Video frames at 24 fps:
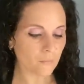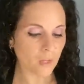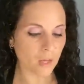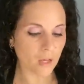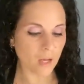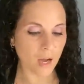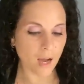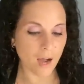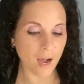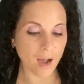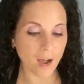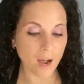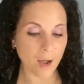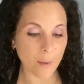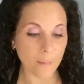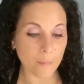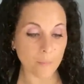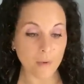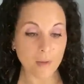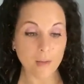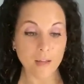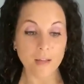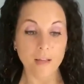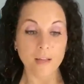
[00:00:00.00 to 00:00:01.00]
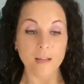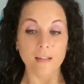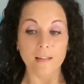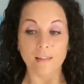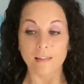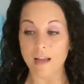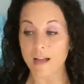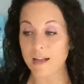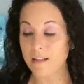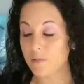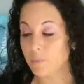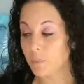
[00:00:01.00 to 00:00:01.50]

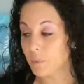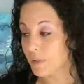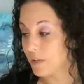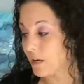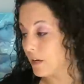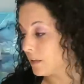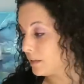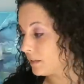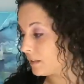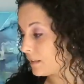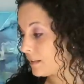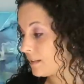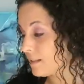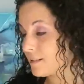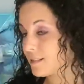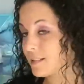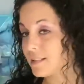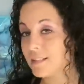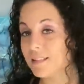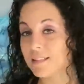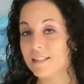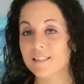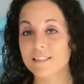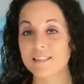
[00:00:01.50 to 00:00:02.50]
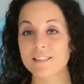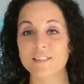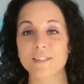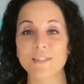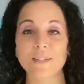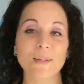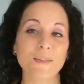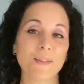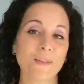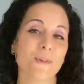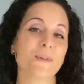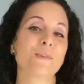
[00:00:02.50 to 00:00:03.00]
Last but not least,
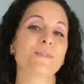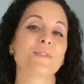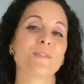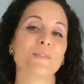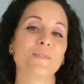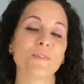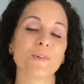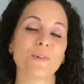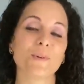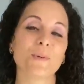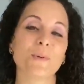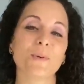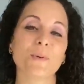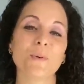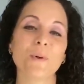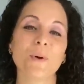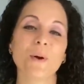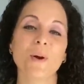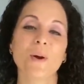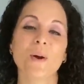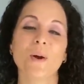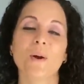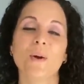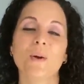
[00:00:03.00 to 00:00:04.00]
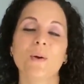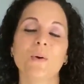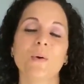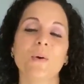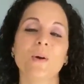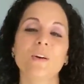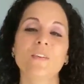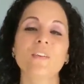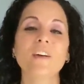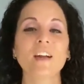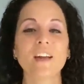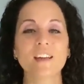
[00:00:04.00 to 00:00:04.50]
to those of you who
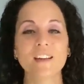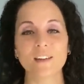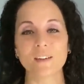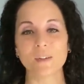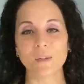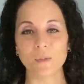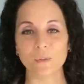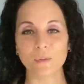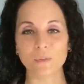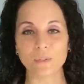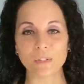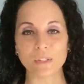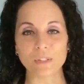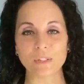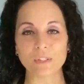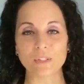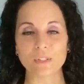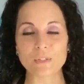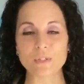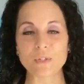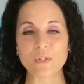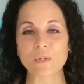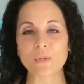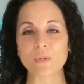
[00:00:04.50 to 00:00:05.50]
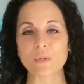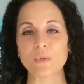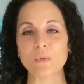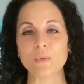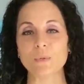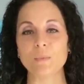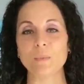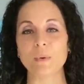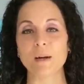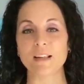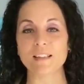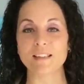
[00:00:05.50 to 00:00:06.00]
have headed over
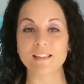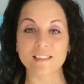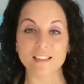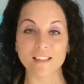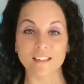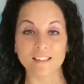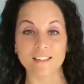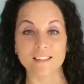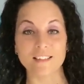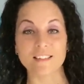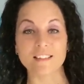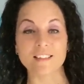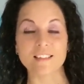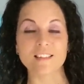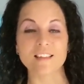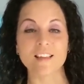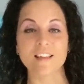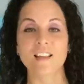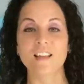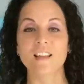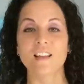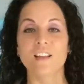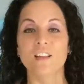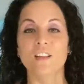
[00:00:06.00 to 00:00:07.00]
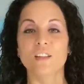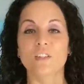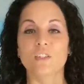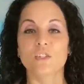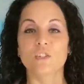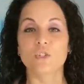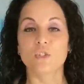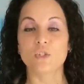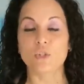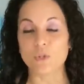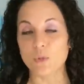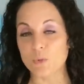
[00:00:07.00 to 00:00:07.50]
to my son's
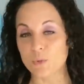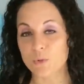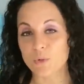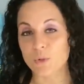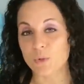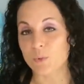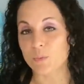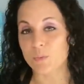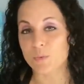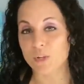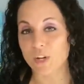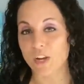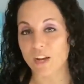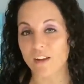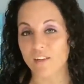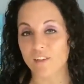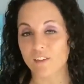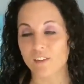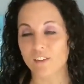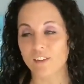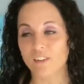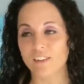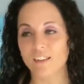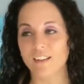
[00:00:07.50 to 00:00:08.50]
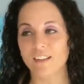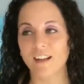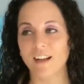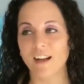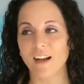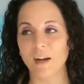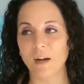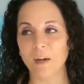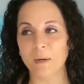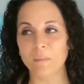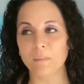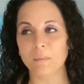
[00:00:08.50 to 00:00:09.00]
YouTube channel.
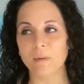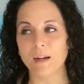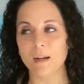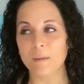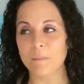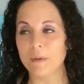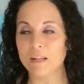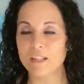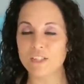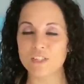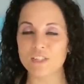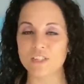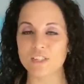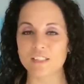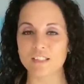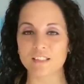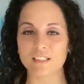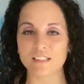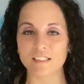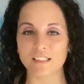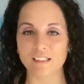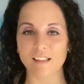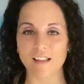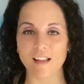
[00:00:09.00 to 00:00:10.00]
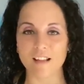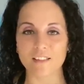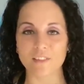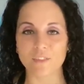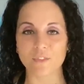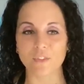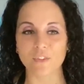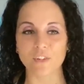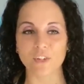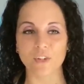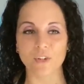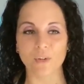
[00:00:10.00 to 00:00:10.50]
I mentioned it in the last
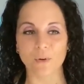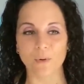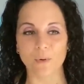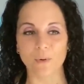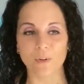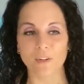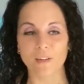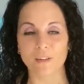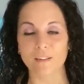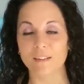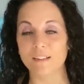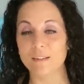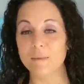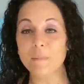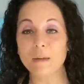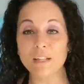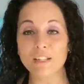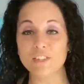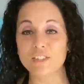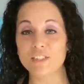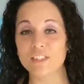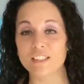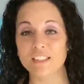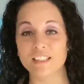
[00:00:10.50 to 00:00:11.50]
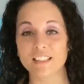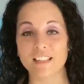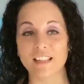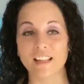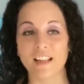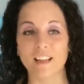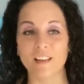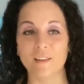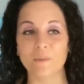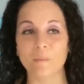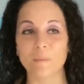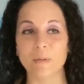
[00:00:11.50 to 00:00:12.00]
video and I'm going to mention it
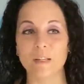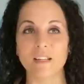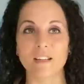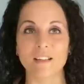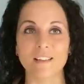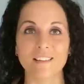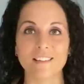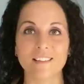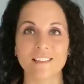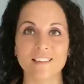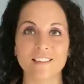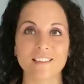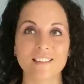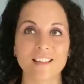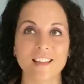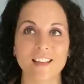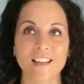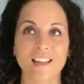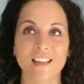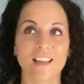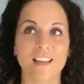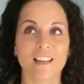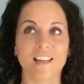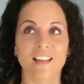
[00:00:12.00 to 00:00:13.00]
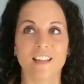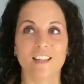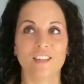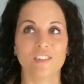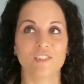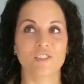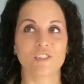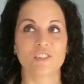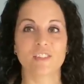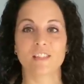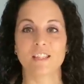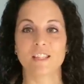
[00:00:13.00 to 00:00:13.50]
again because it
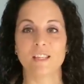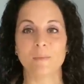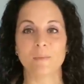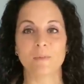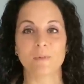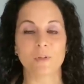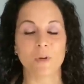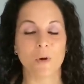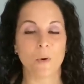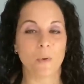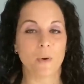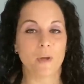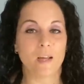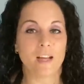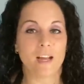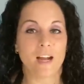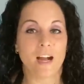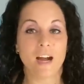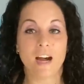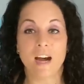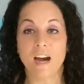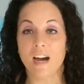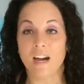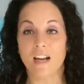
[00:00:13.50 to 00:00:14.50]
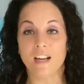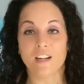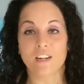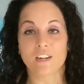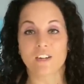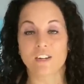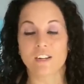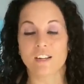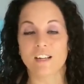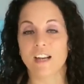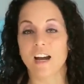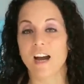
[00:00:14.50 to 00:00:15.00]
just keeps going
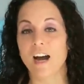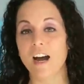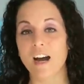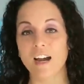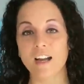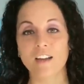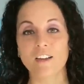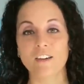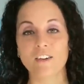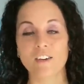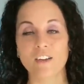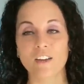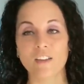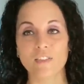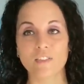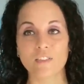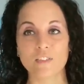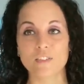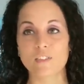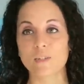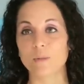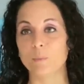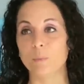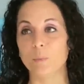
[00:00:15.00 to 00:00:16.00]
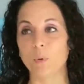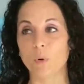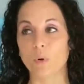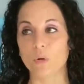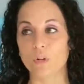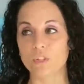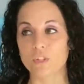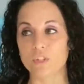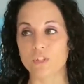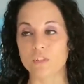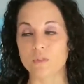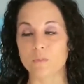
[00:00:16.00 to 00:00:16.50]
higher and higher and the
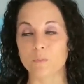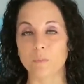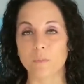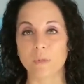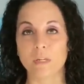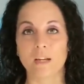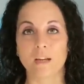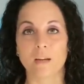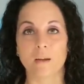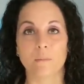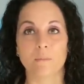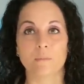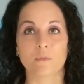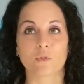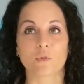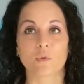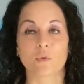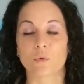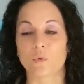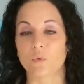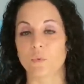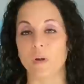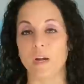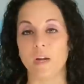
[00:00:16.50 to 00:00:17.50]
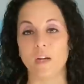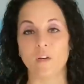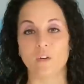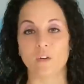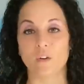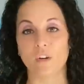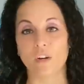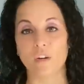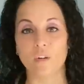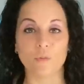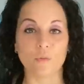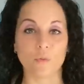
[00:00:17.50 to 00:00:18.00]
support just becomes
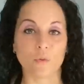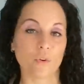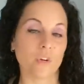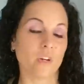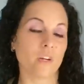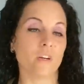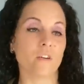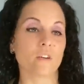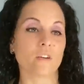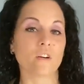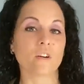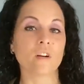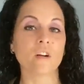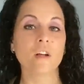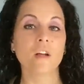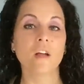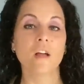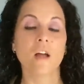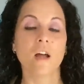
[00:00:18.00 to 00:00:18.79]
greater and greater.